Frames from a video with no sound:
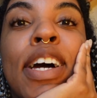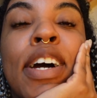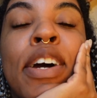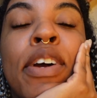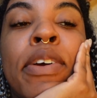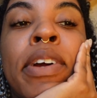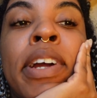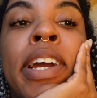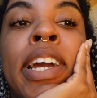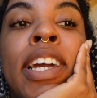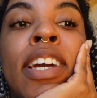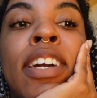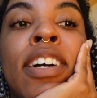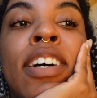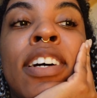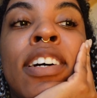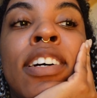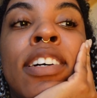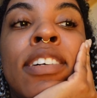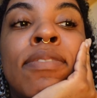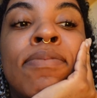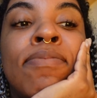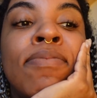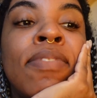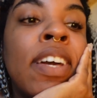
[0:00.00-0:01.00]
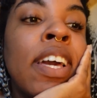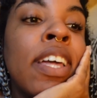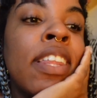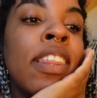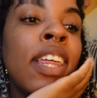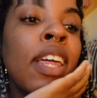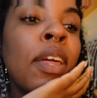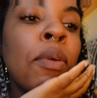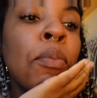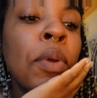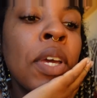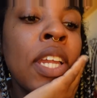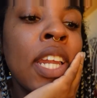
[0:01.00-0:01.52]
All right, y'all, I
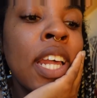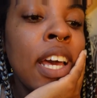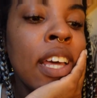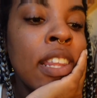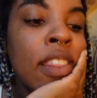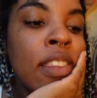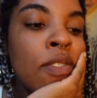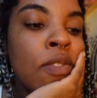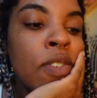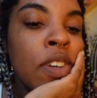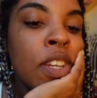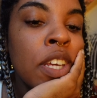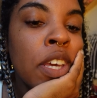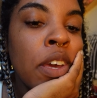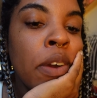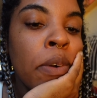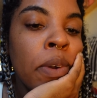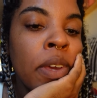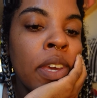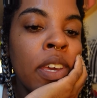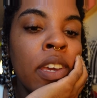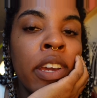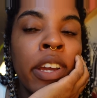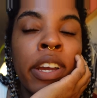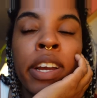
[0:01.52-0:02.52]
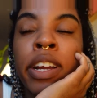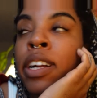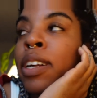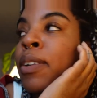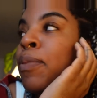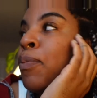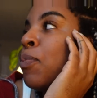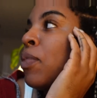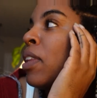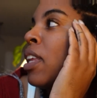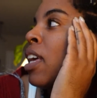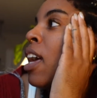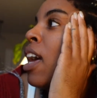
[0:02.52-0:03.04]
think I'm gonna end the video here.
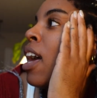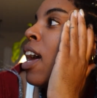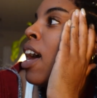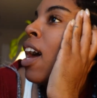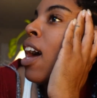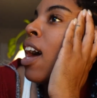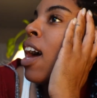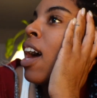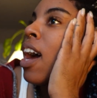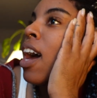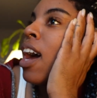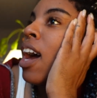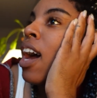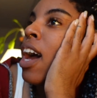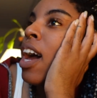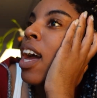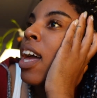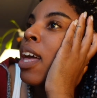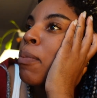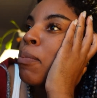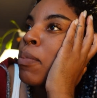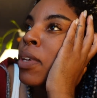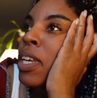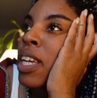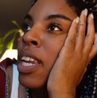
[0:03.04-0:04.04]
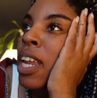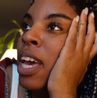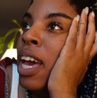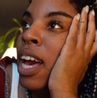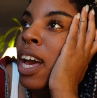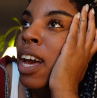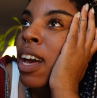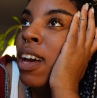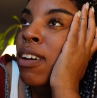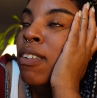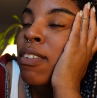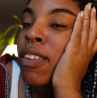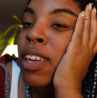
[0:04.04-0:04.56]
I'm gonna
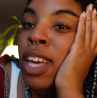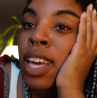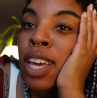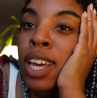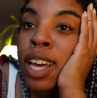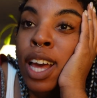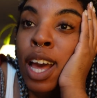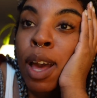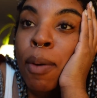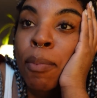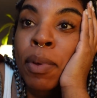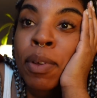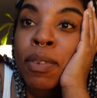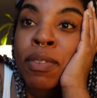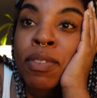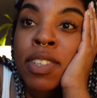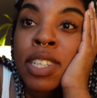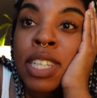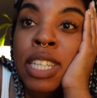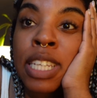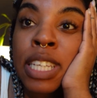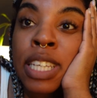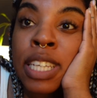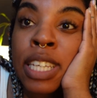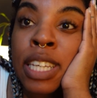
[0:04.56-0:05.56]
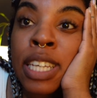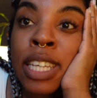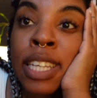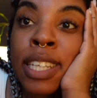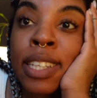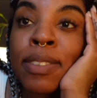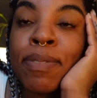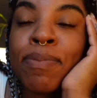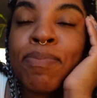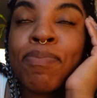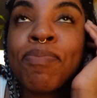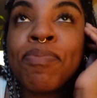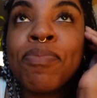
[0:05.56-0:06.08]
have a cup of
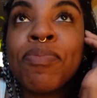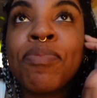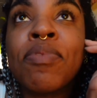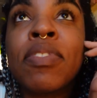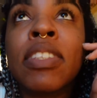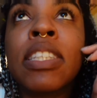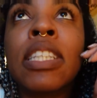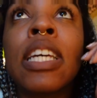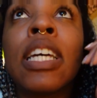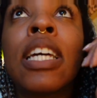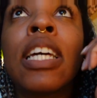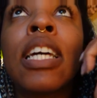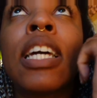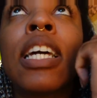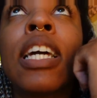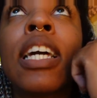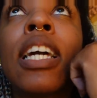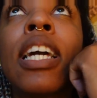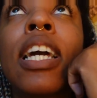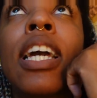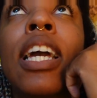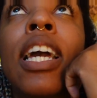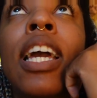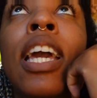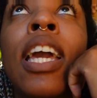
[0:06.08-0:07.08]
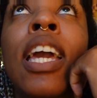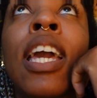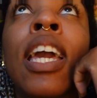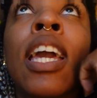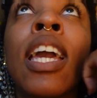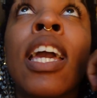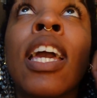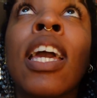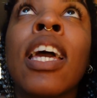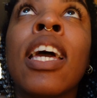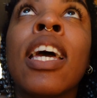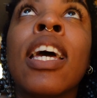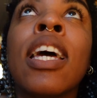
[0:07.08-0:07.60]
tea,
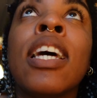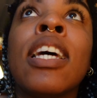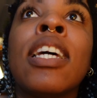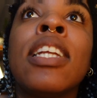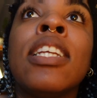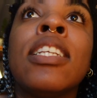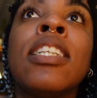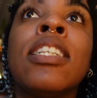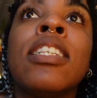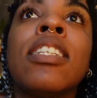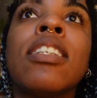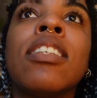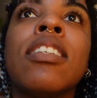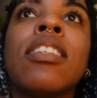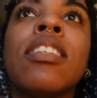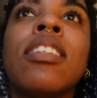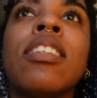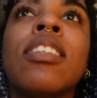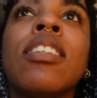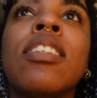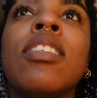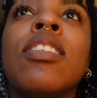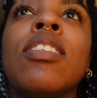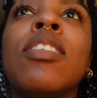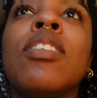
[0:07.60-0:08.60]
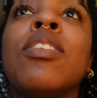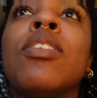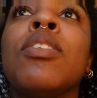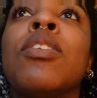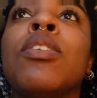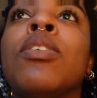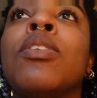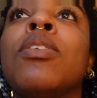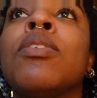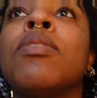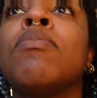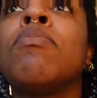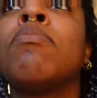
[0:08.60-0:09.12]
and
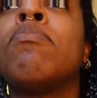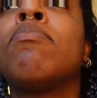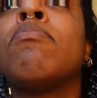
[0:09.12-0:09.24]
oh,